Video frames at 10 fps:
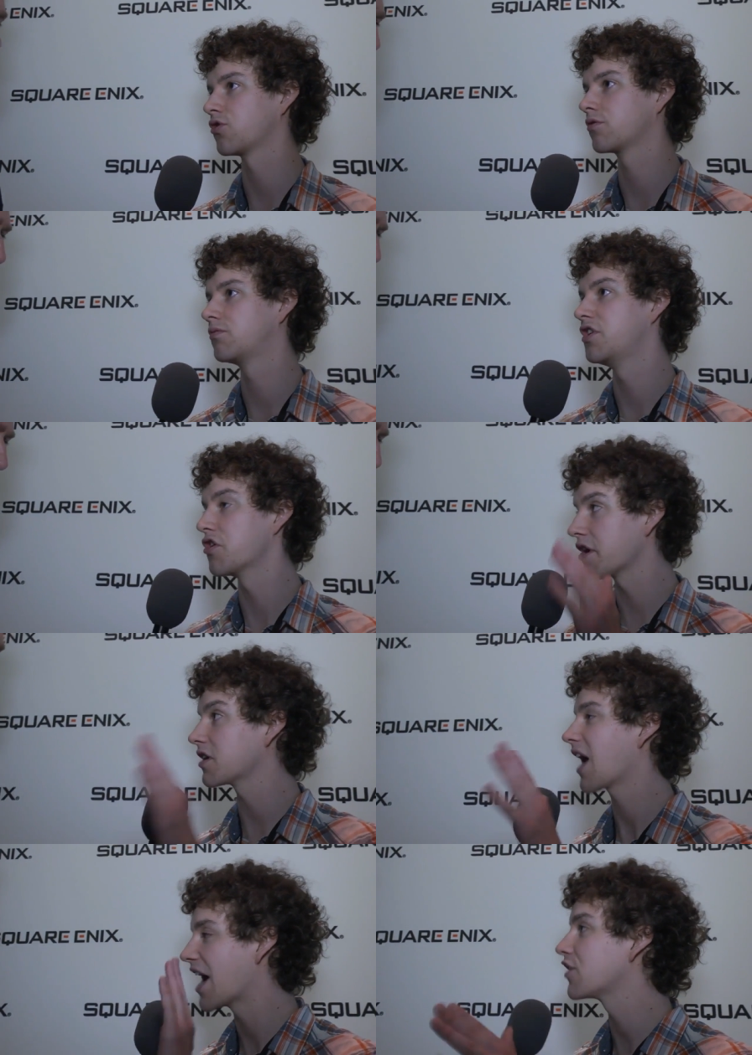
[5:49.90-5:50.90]
are
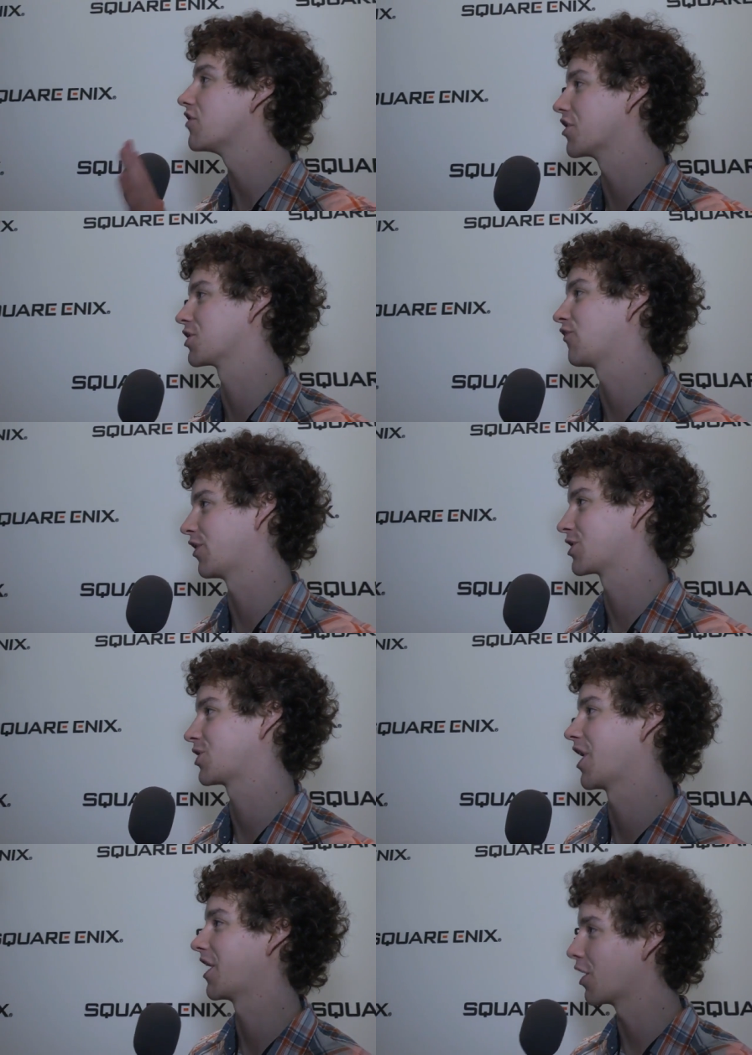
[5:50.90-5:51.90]
nearing, kind of nearing the finish
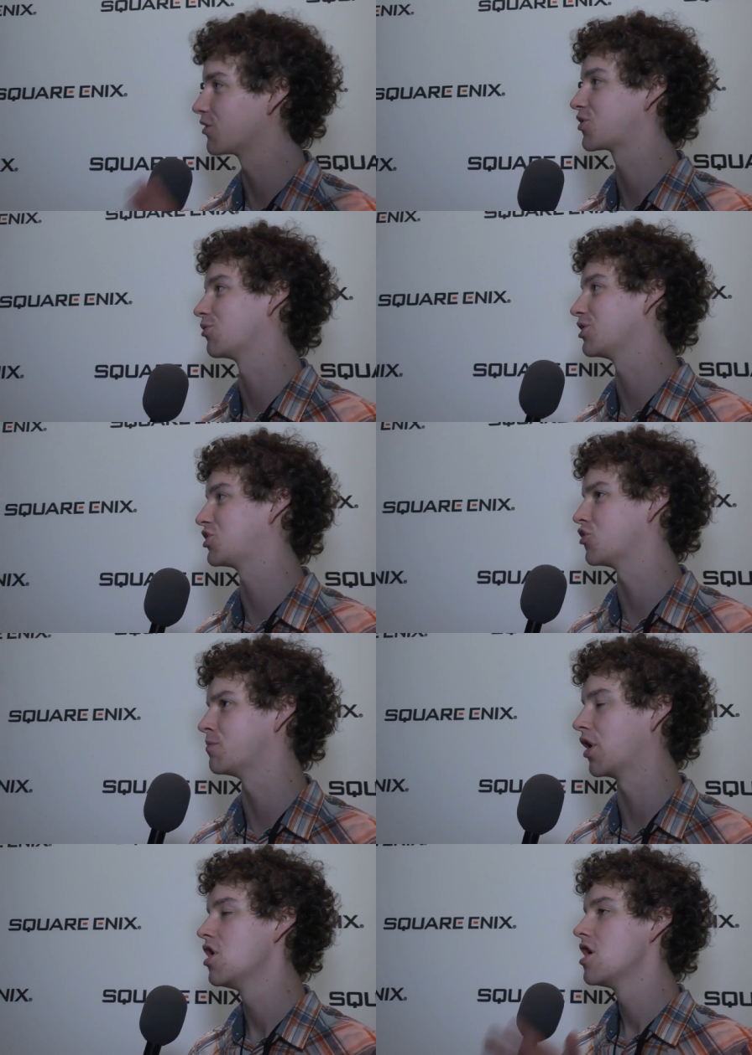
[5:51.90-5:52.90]
line. I know it's only June,
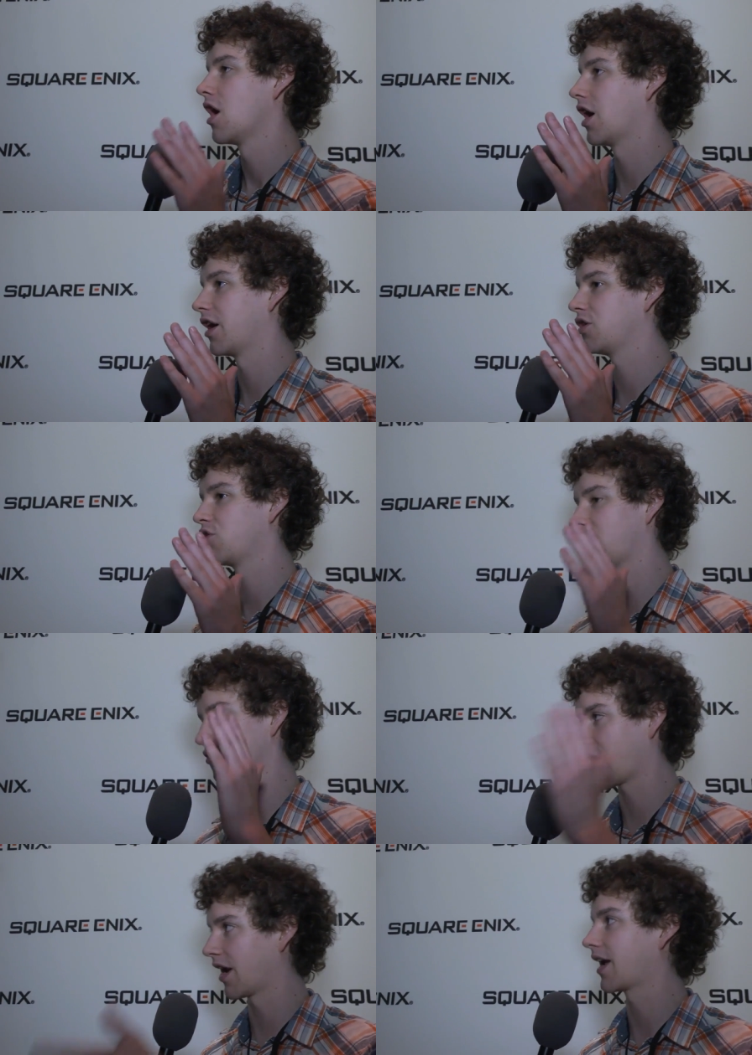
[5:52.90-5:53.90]
but uh, you guys
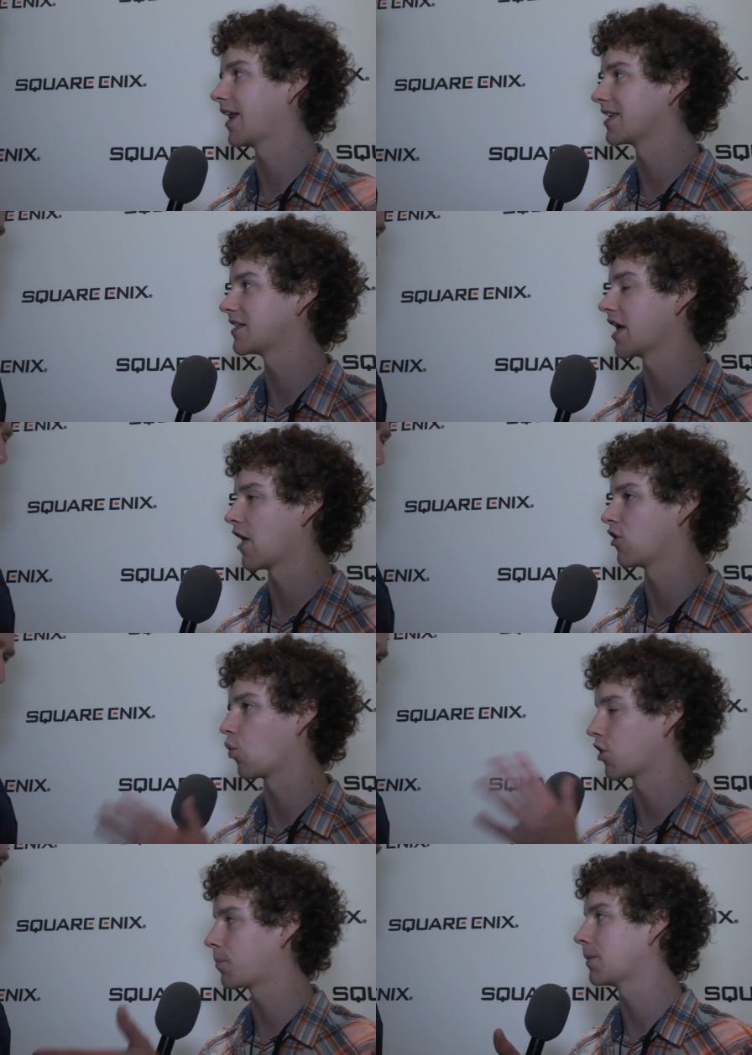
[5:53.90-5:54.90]
are kind of getting to the end there.
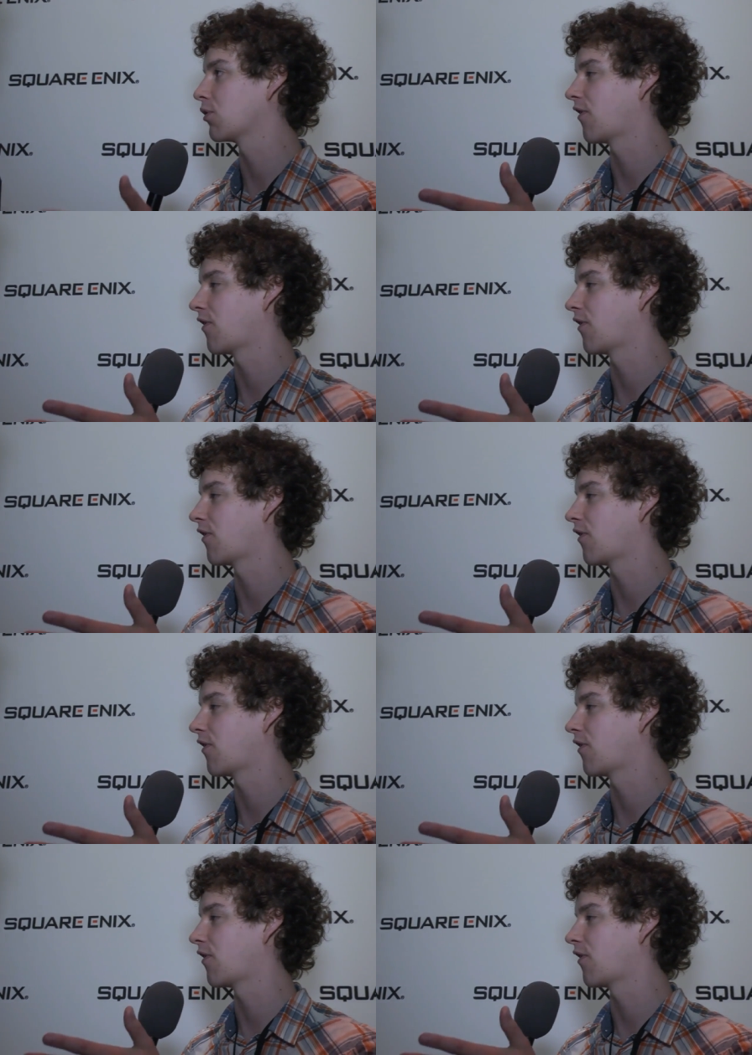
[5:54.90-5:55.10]
When are people